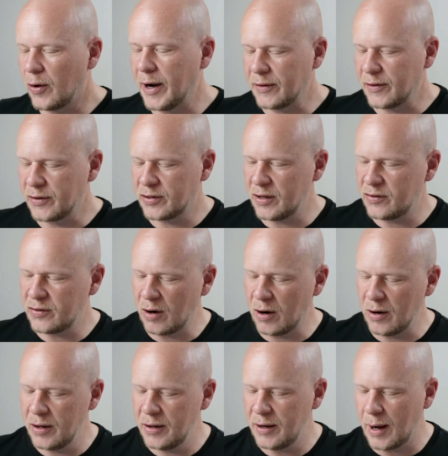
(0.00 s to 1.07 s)
all right, let's get
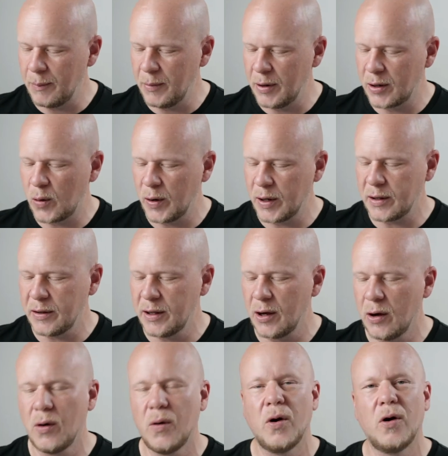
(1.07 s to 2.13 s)
started. I'm going to quickly
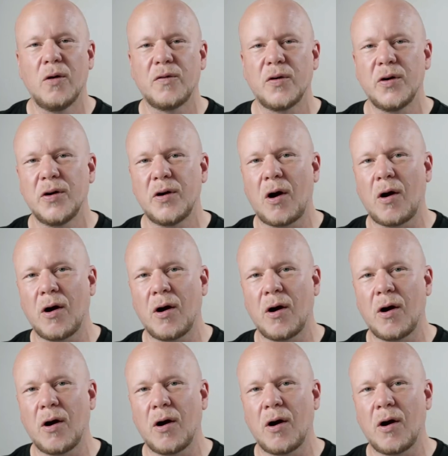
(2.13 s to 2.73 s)
go over